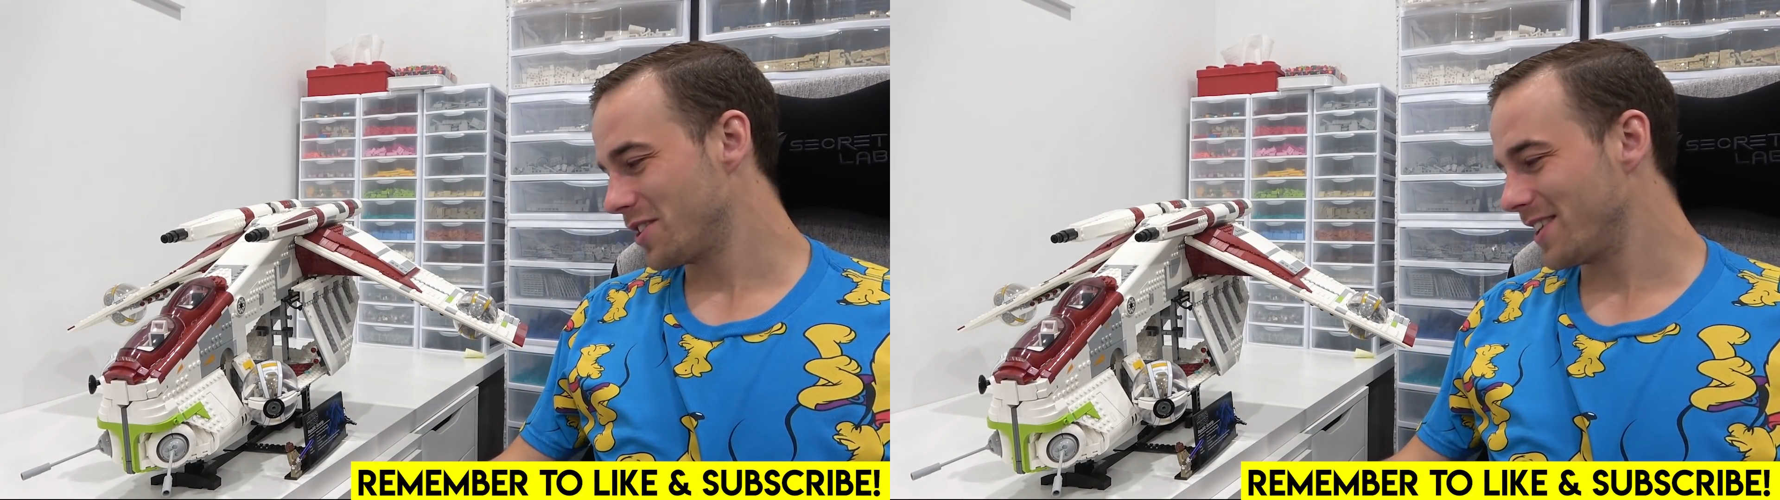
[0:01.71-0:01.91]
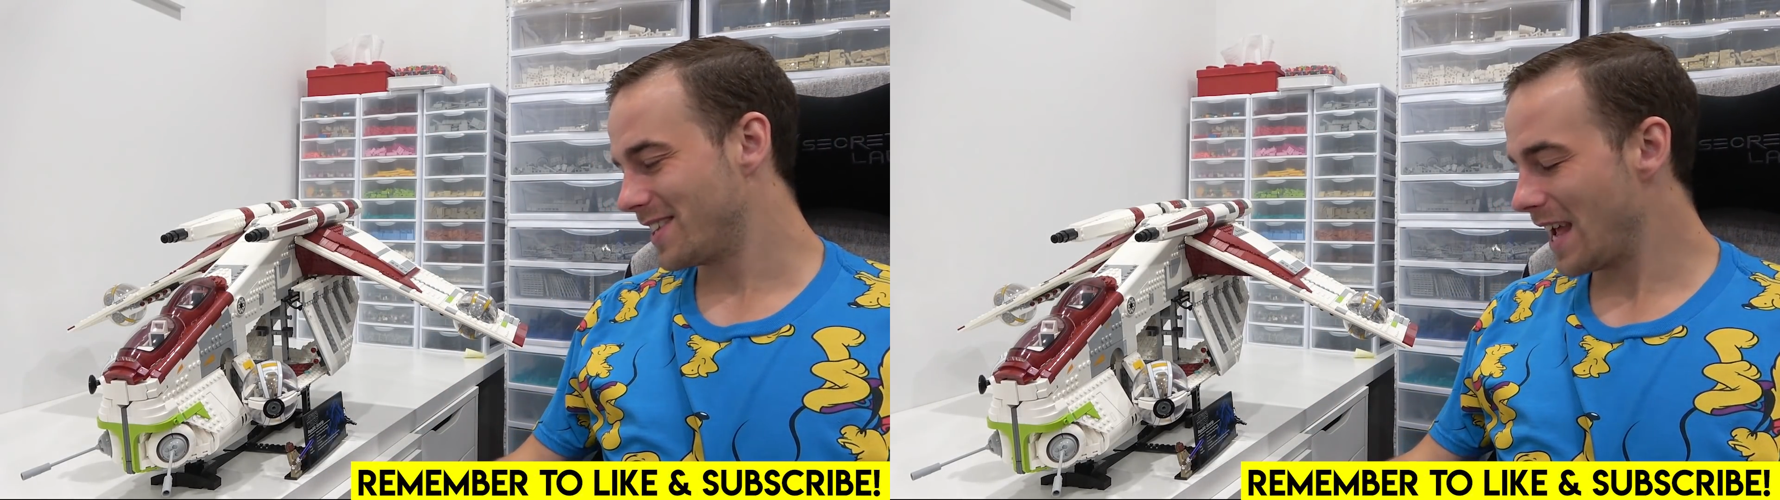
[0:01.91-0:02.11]

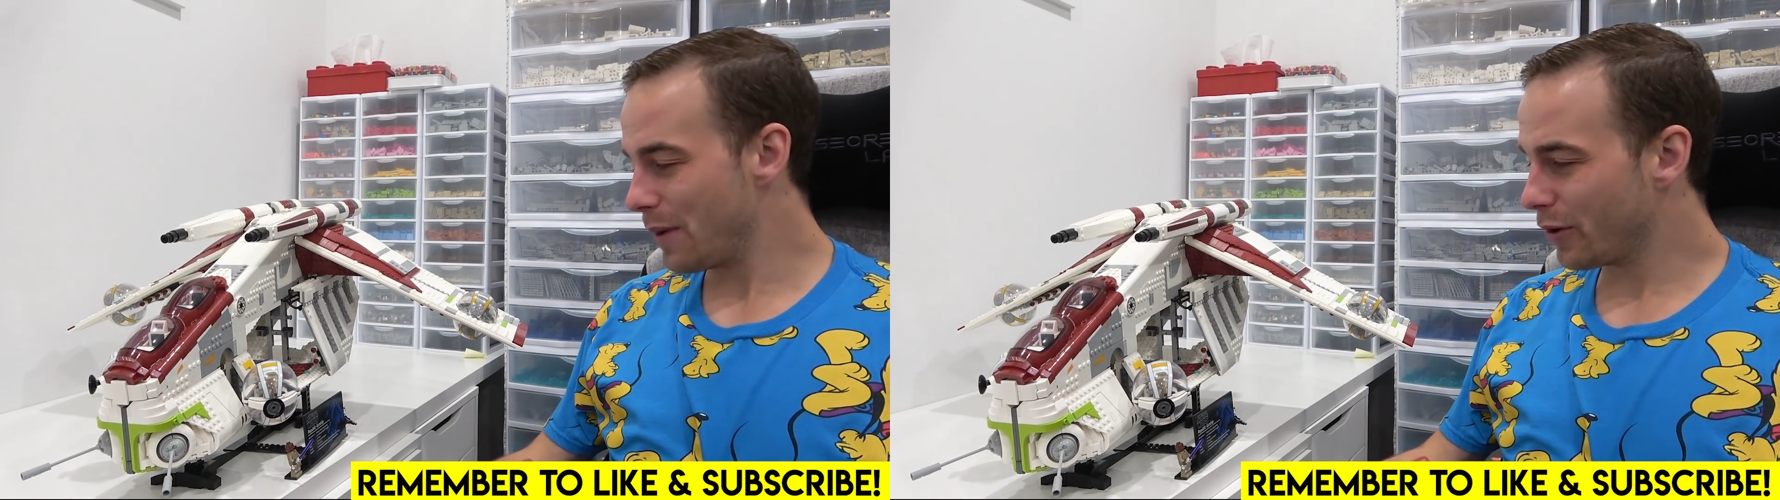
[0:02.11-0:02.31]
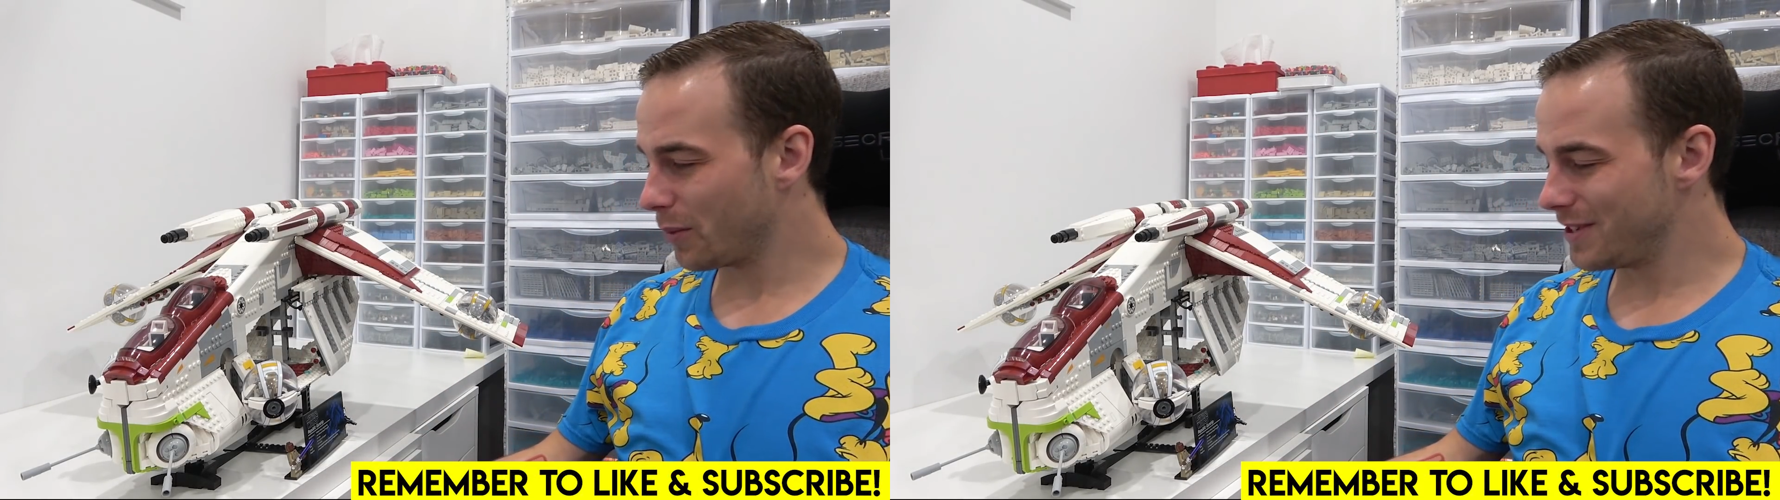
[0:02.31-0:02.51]
Today
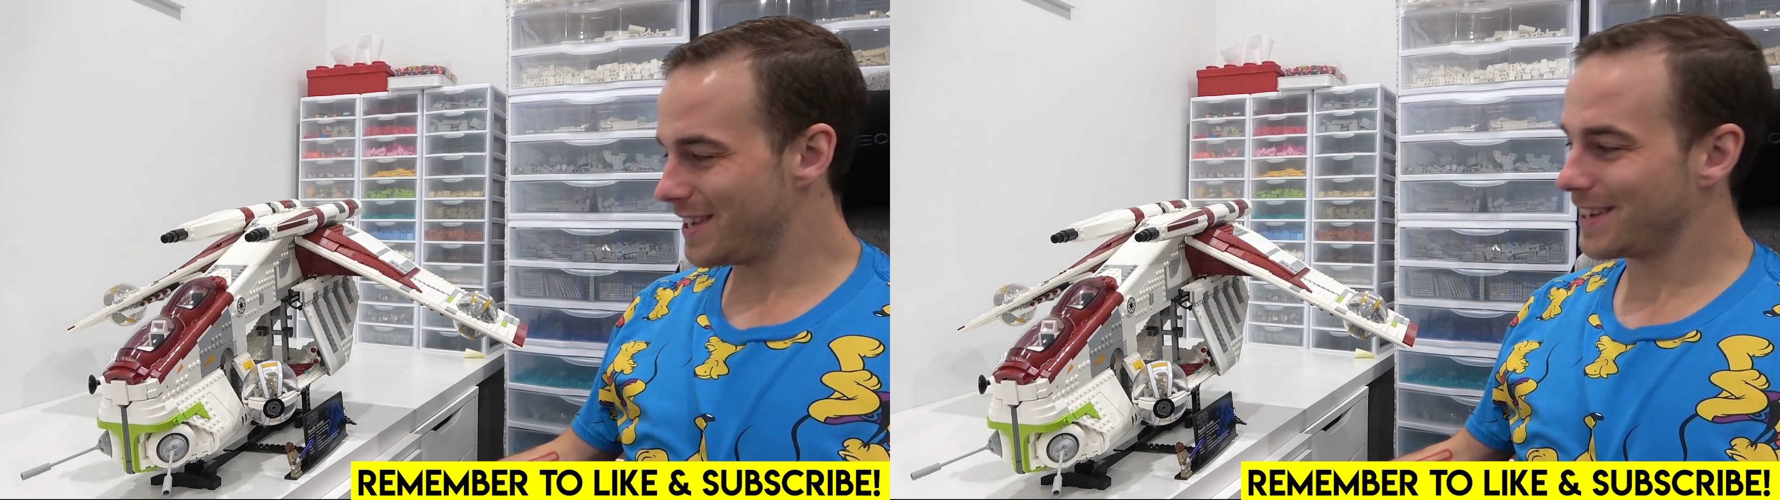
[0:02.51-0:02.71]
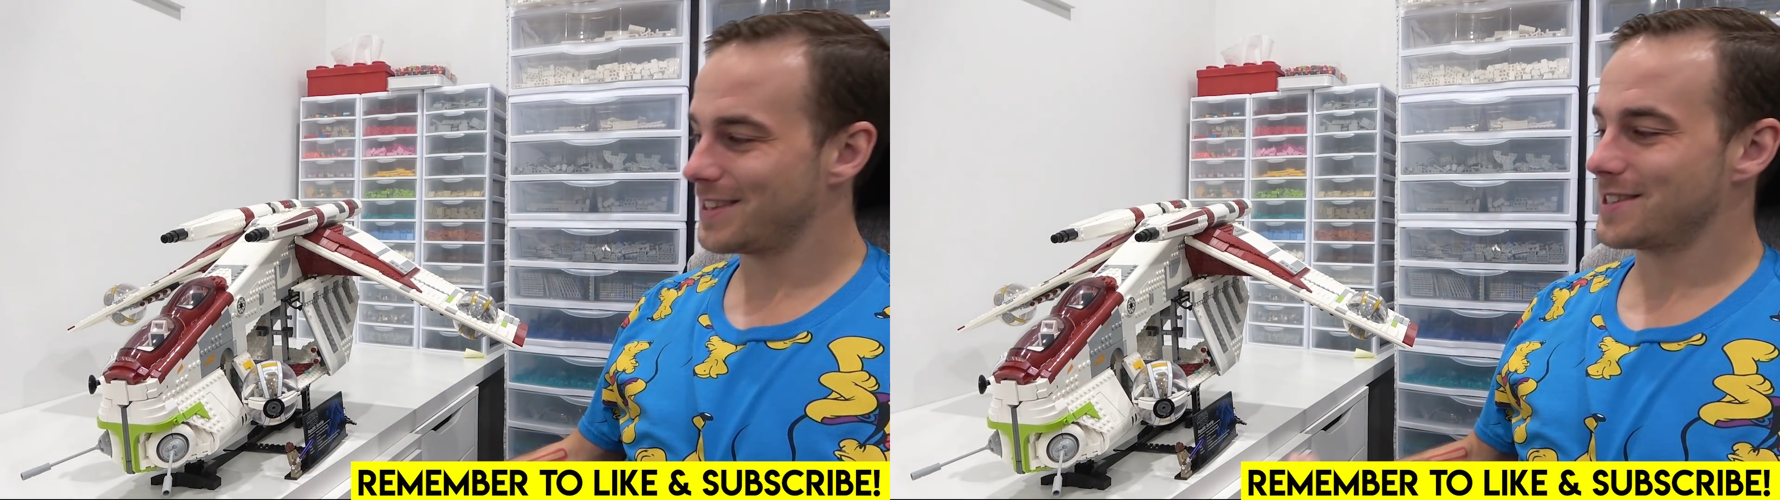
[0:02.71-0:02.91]
we're going to be
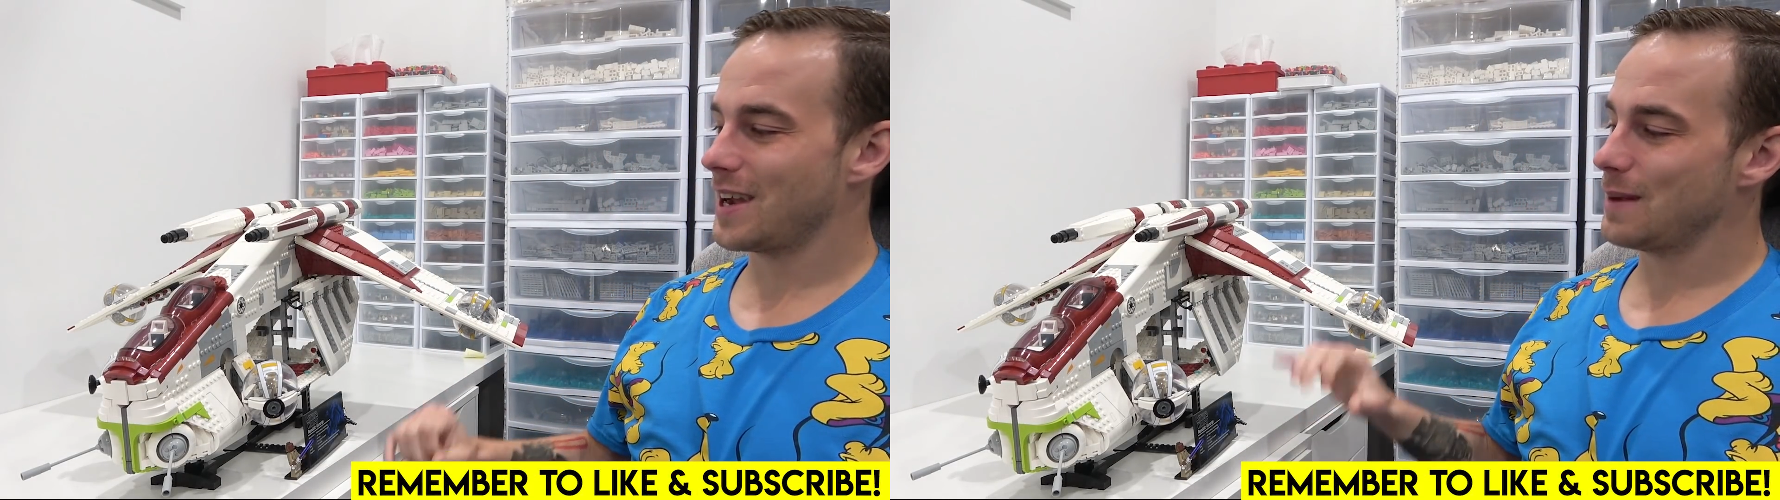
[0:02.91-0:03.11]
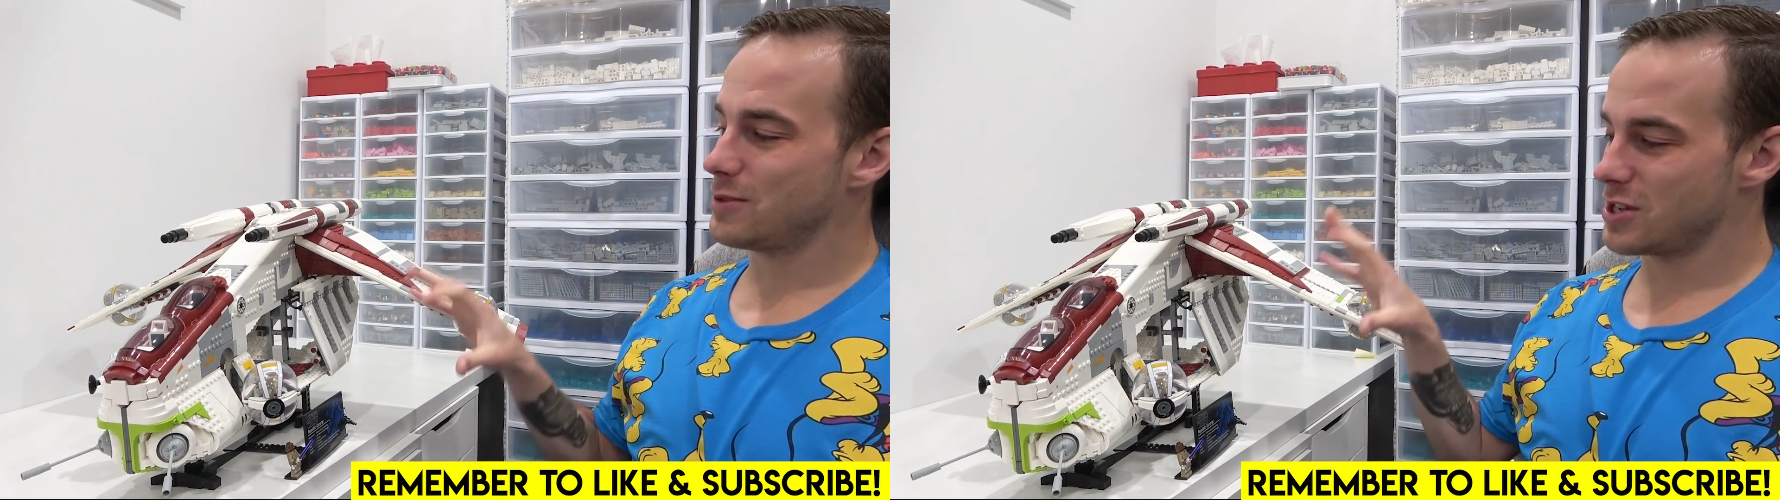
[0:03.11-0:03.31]
taking the
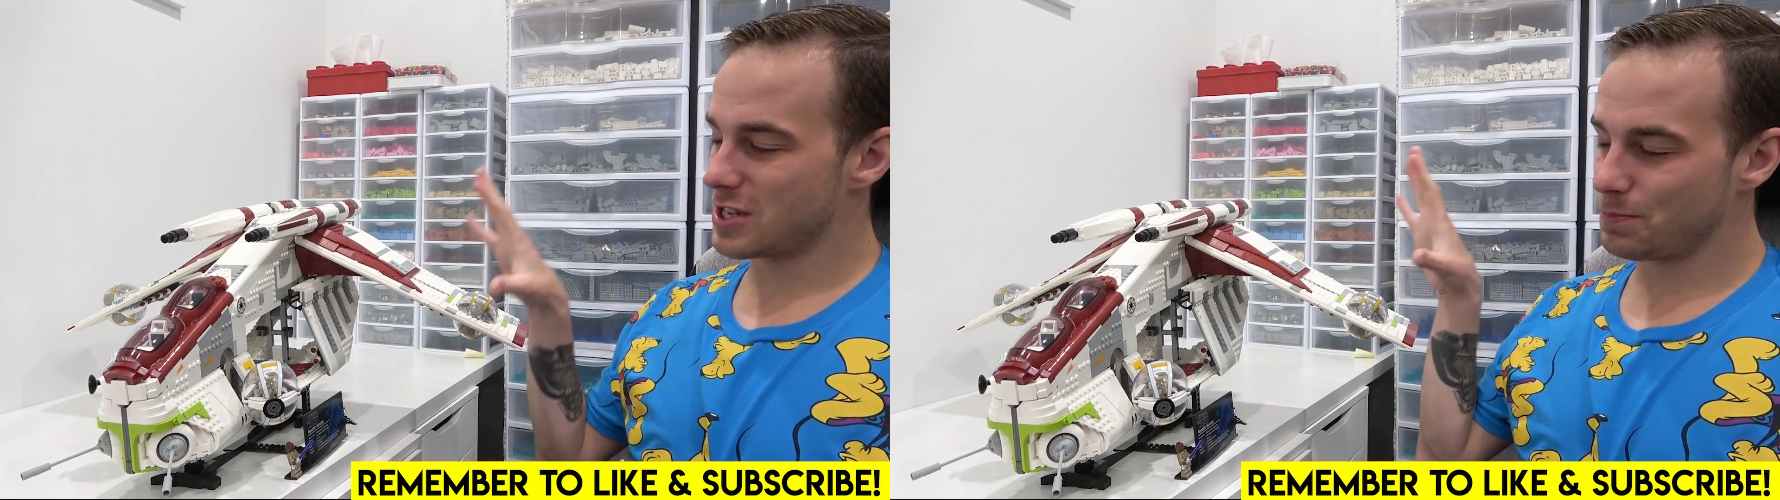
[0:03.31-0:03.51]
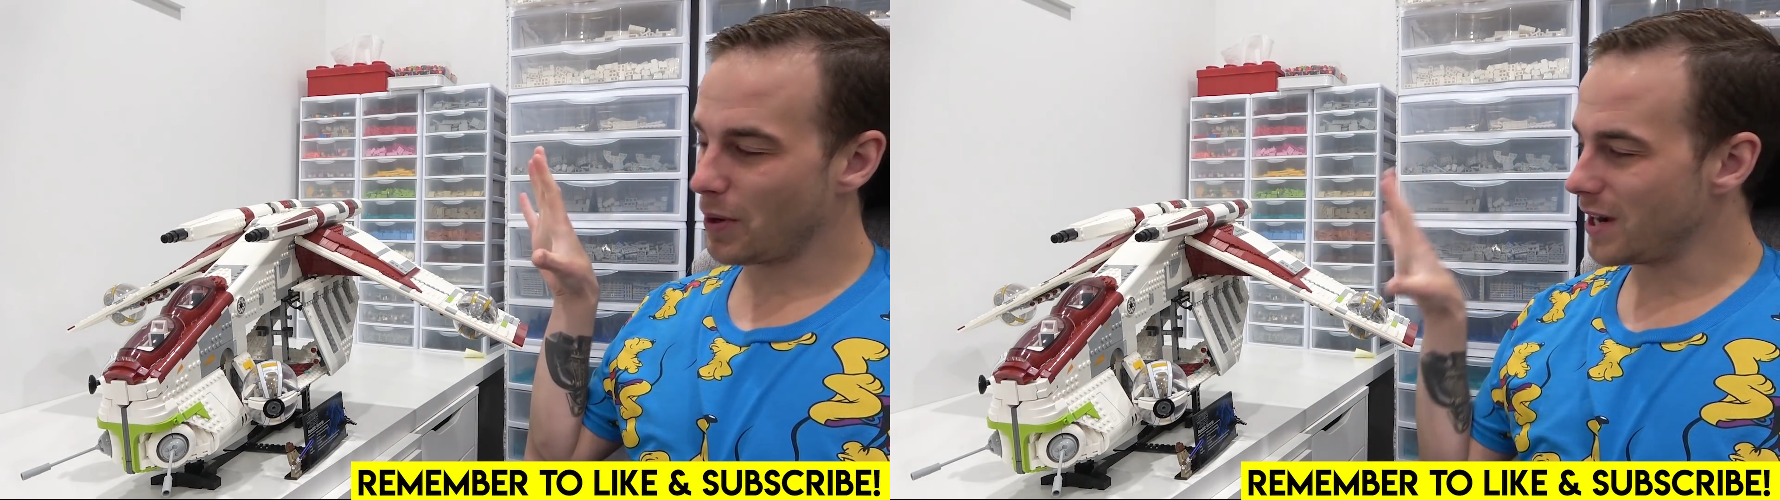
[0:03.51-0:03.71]
time to
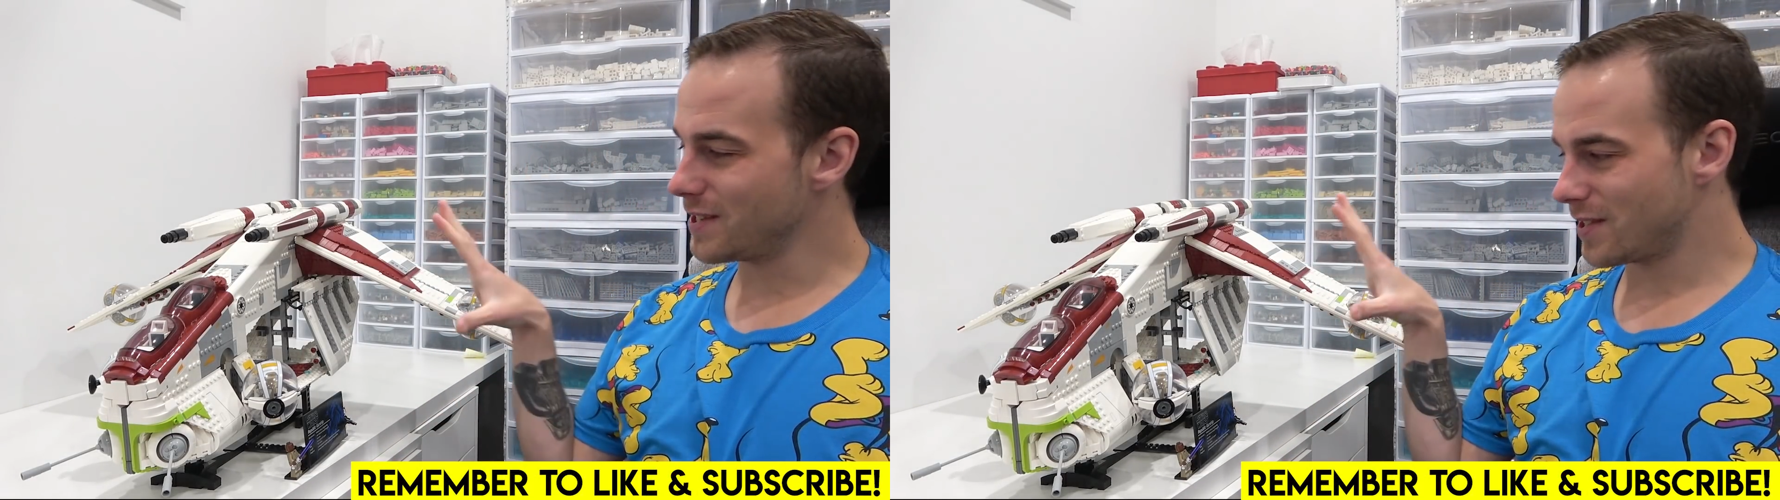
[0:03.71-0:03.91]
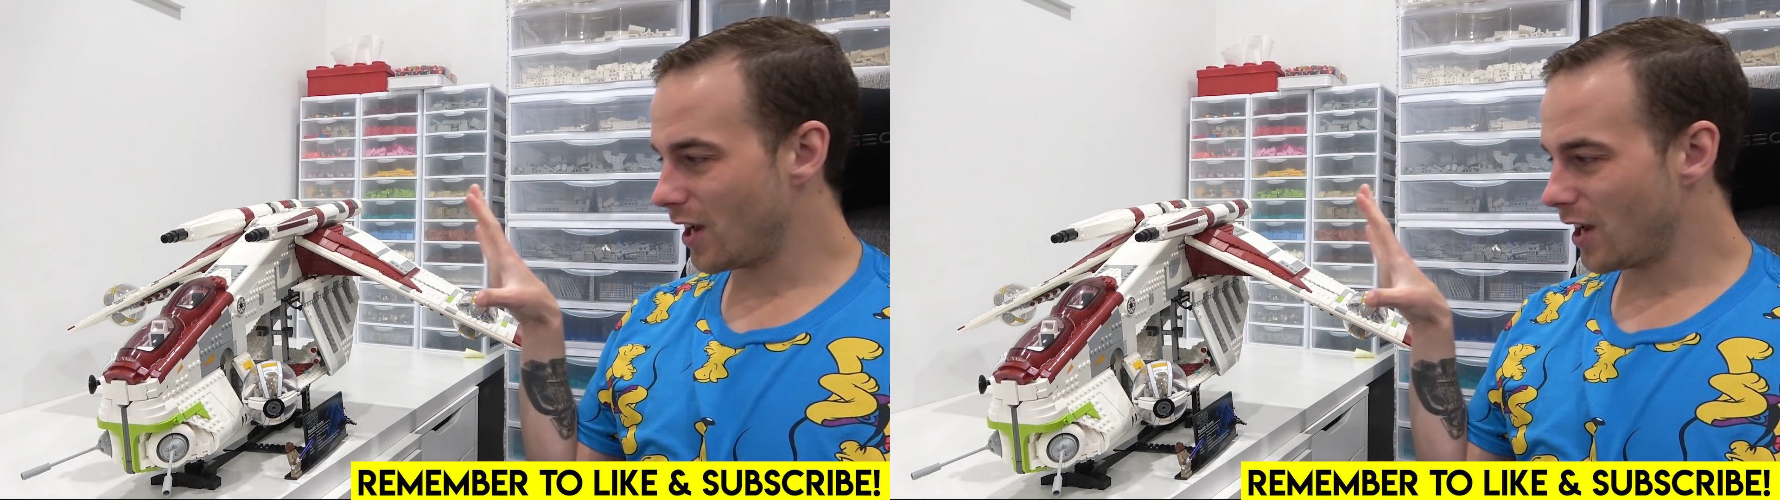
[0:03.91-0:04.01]
spice